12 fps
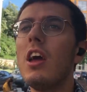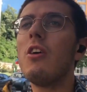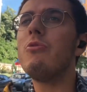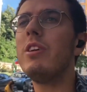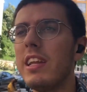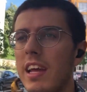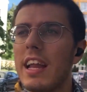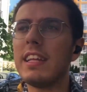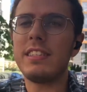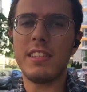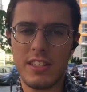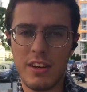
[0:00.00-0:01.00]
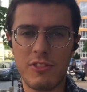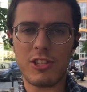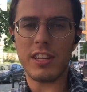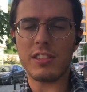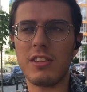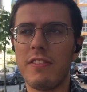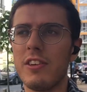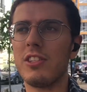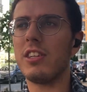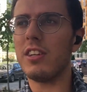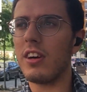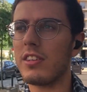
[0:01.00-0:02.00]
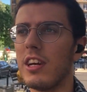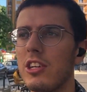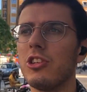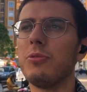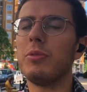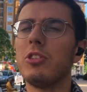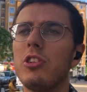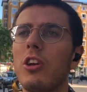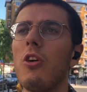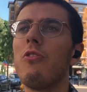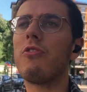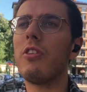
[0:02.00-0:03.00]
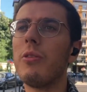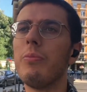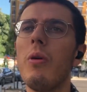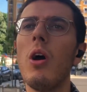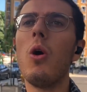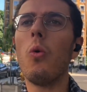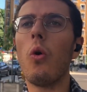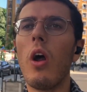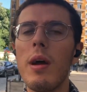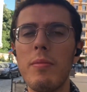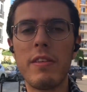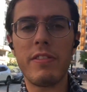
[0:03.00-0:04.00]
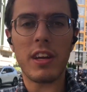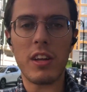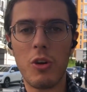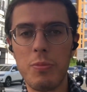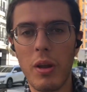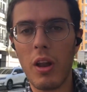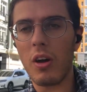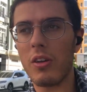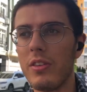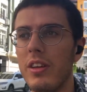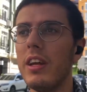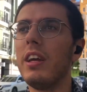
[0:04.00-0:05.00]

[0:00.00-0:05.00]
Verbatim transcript: really any city obviously has a diversity in architecture, but to go from where I'm living in Obolon,